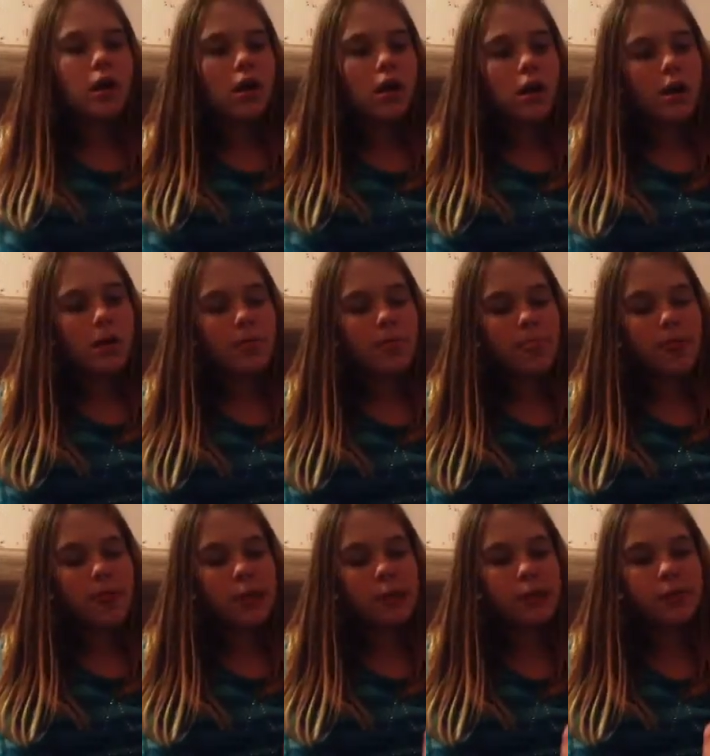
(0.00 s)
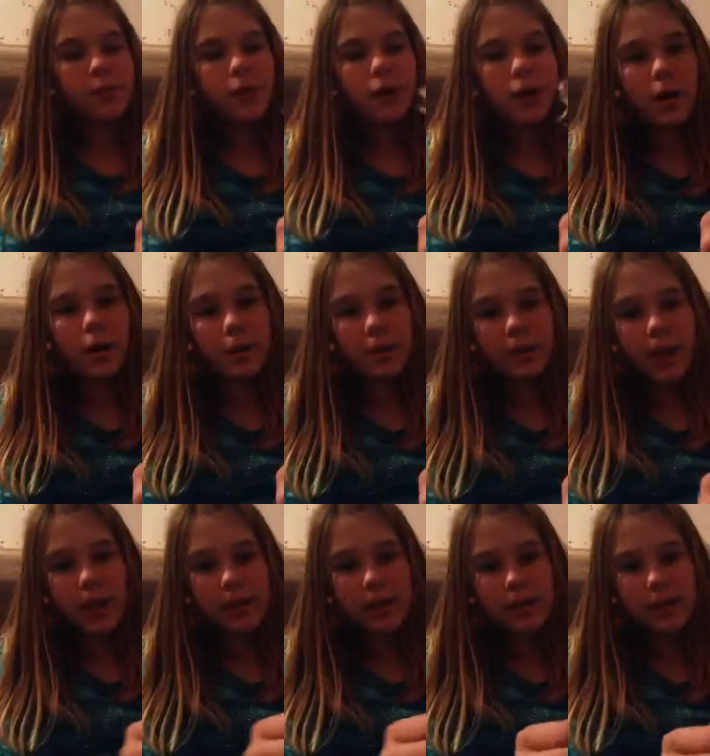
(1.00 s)
Um, and she will come
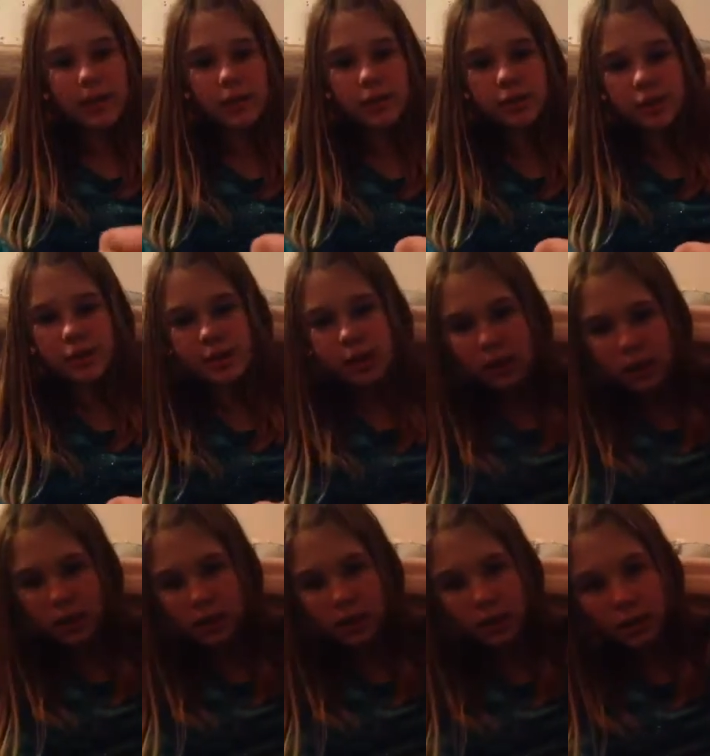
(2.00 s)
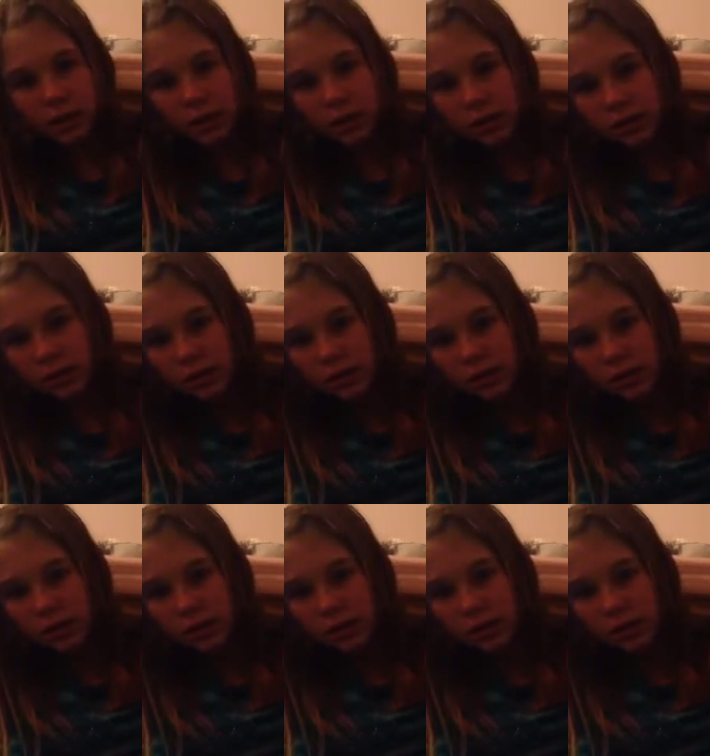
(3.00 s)
as is, dressed in her